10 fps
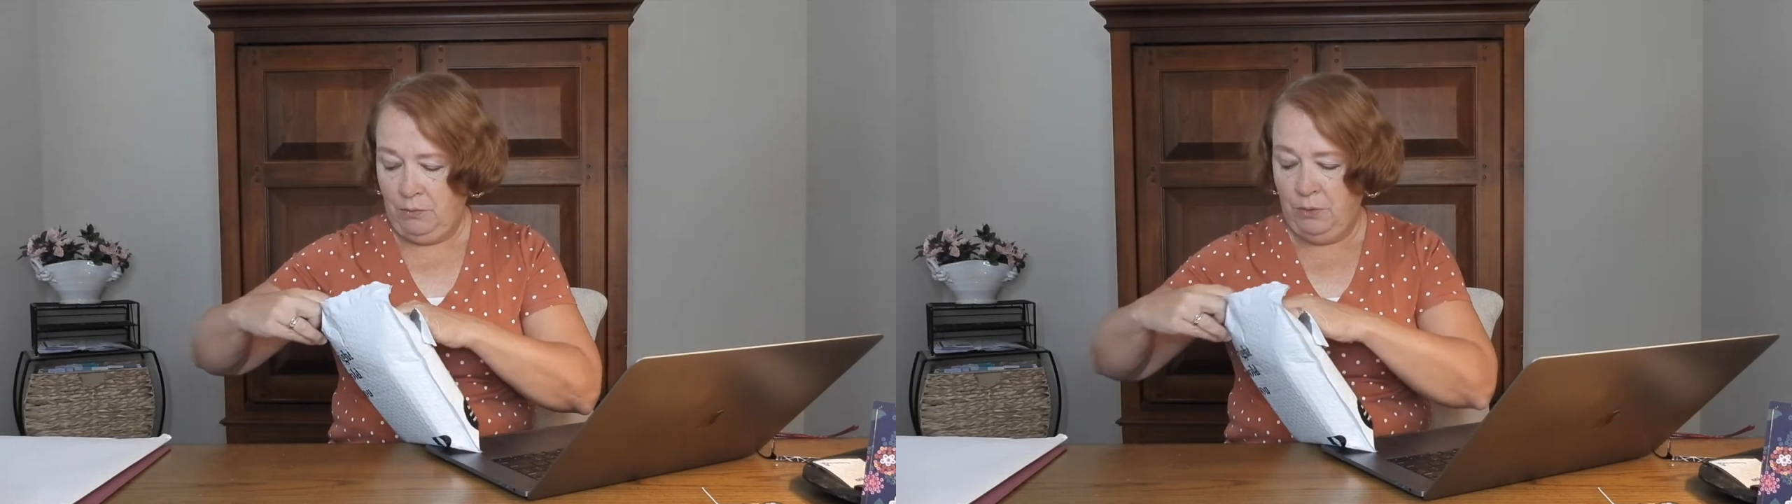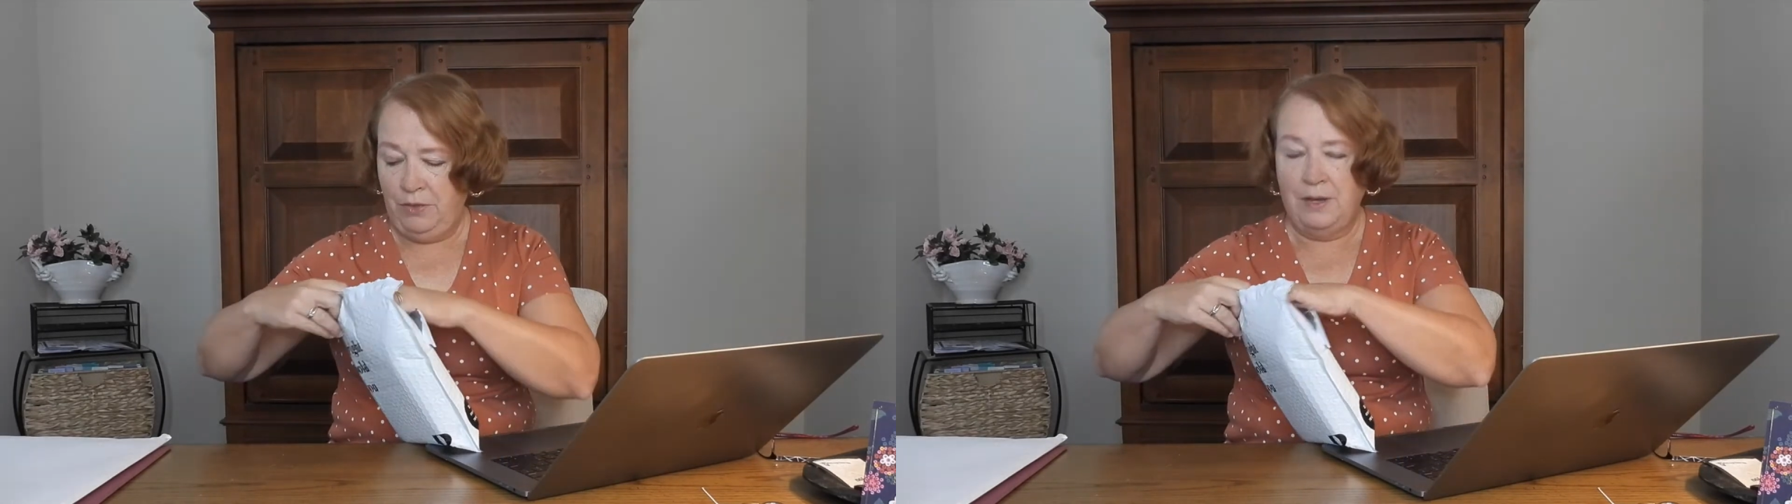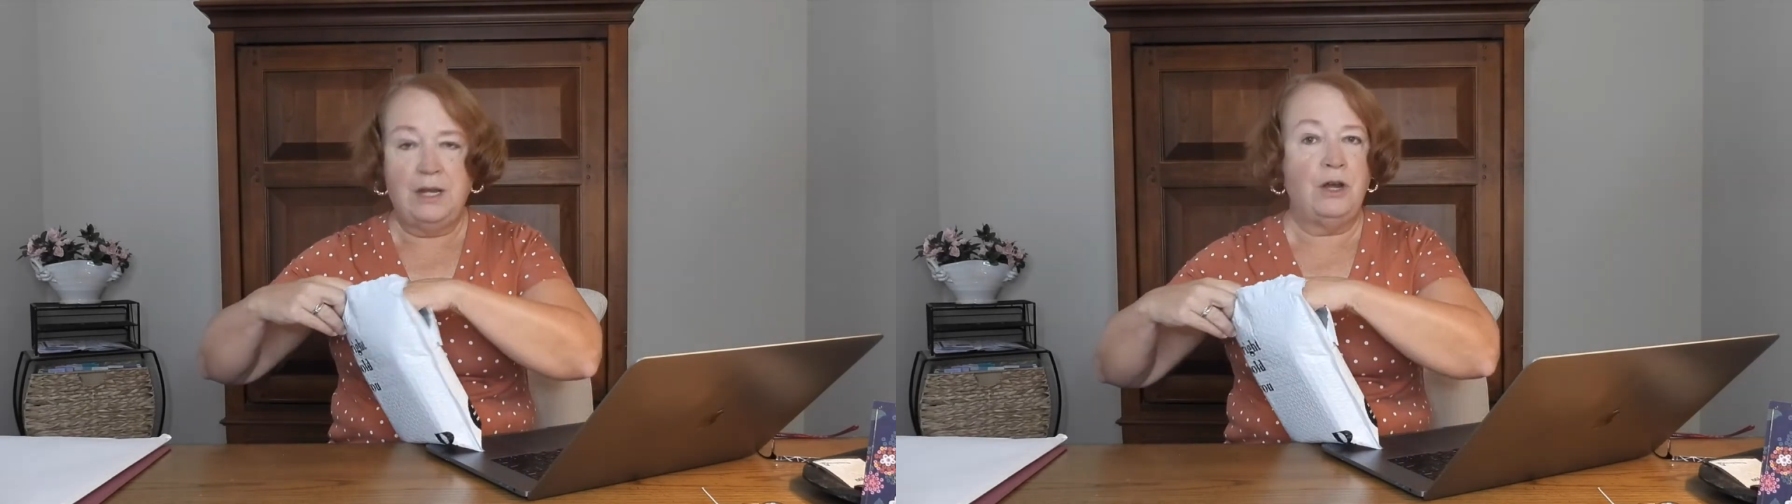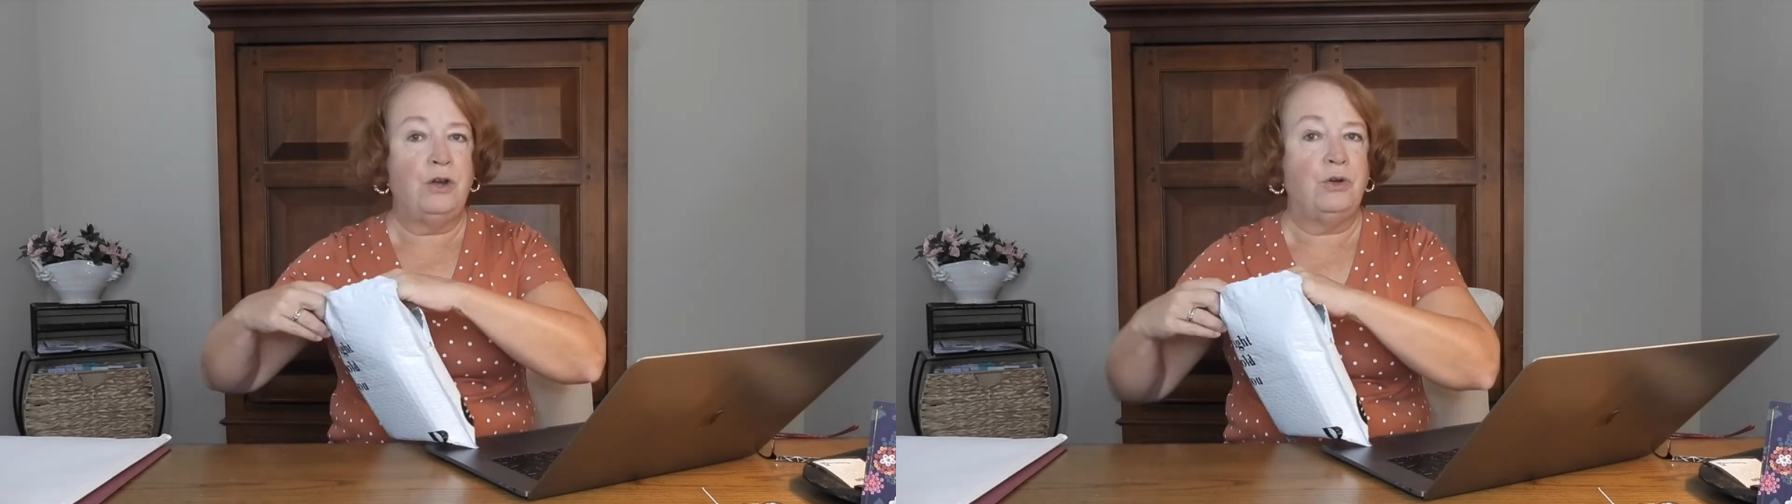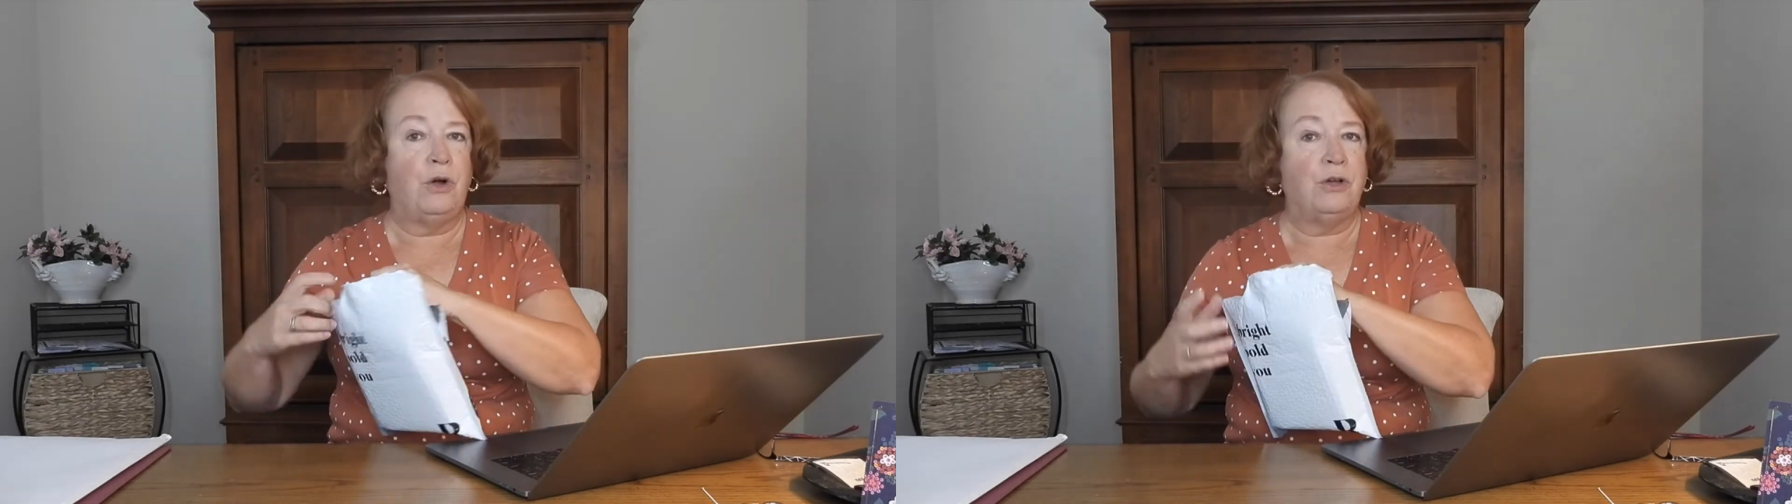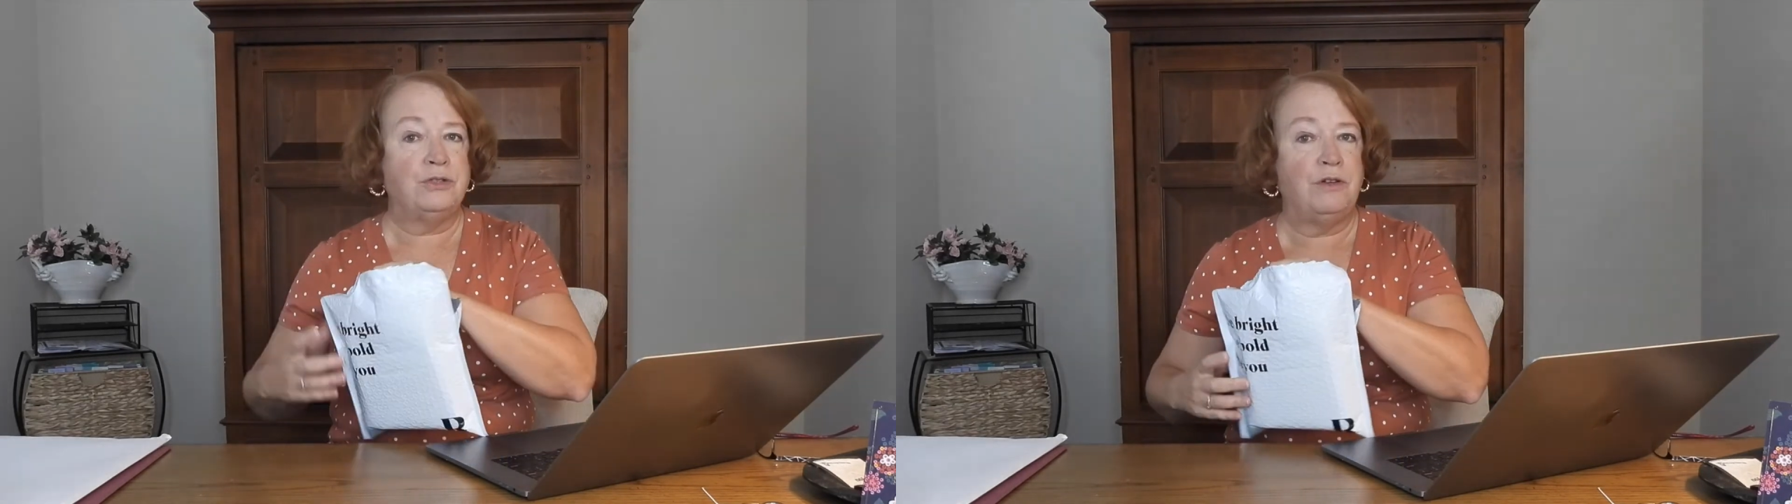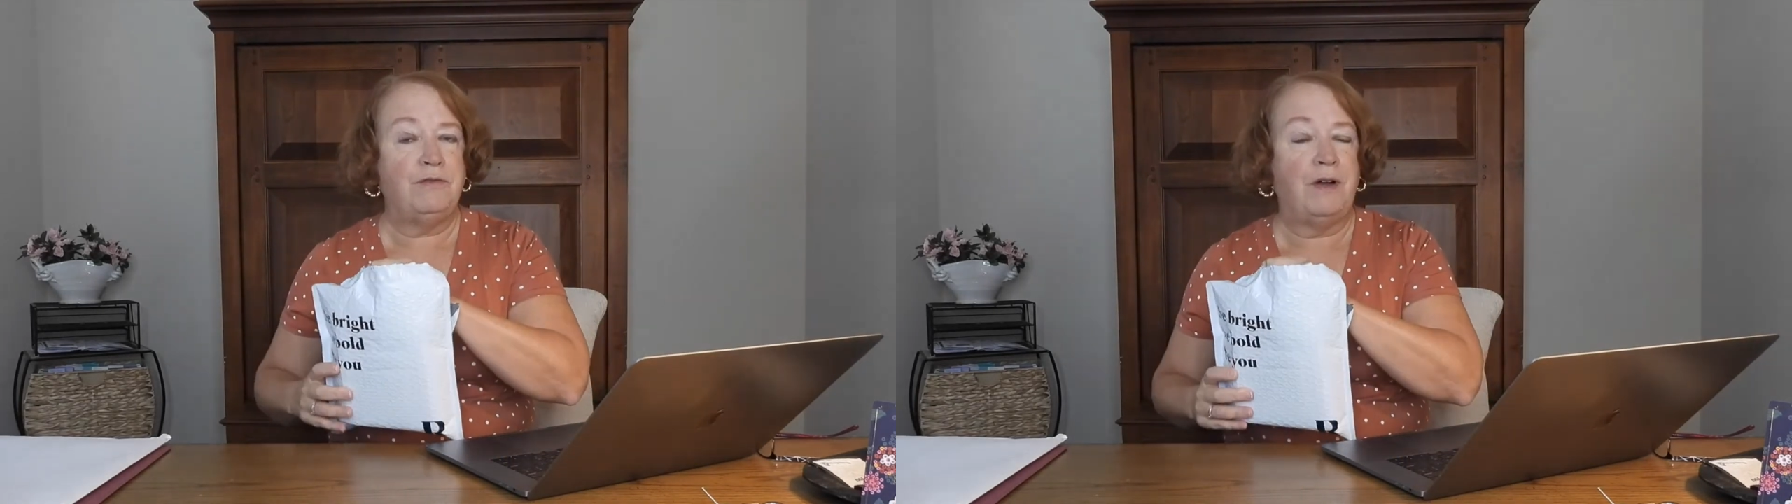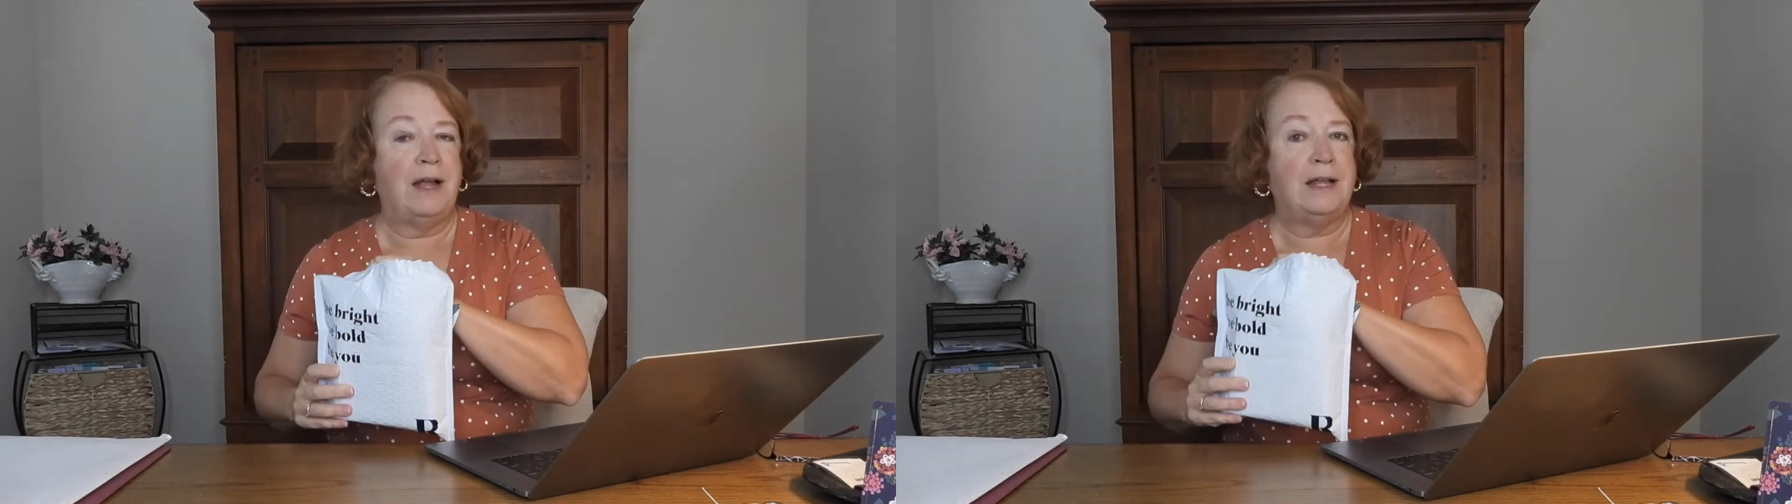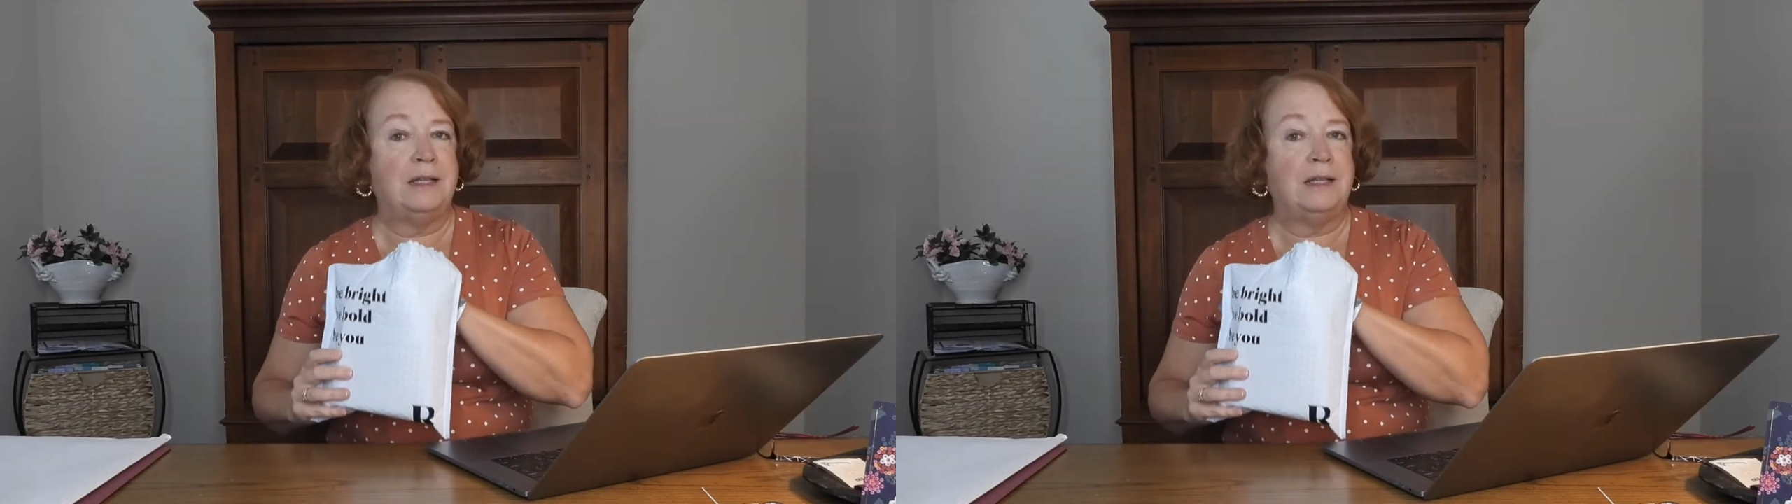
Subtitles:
Within here, you'll also find